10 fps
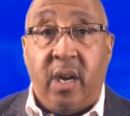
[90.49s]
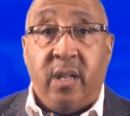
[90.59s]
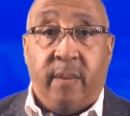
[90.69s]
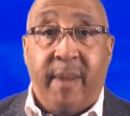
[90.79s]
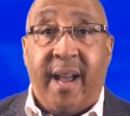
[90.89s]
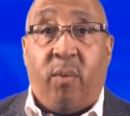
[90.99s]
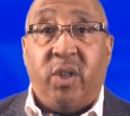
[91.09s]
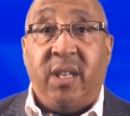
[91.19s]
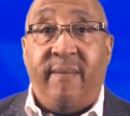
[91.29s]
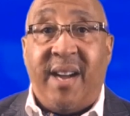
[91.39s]
The matter
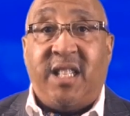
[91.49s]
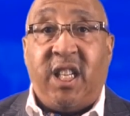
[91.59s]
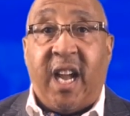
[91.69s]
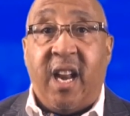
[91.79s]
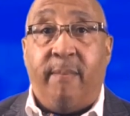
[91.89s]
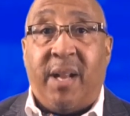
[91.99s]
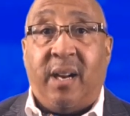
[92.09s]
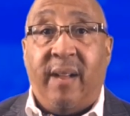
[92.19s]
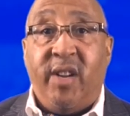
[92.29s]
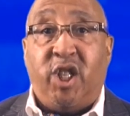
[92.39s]
was investigated by the
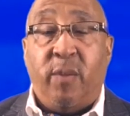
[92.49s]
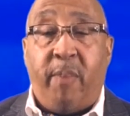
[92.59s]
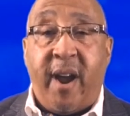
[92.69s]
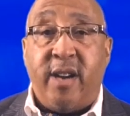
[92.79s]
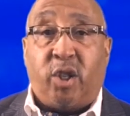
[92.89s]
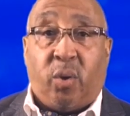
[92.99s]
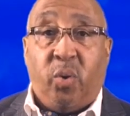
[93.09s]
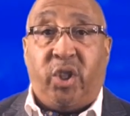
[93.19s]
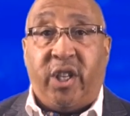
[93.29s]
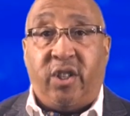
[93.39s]
Livingston Parish School
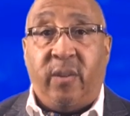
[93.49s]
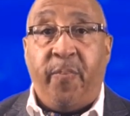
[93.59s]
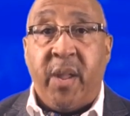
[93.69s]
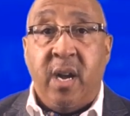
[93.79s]
System.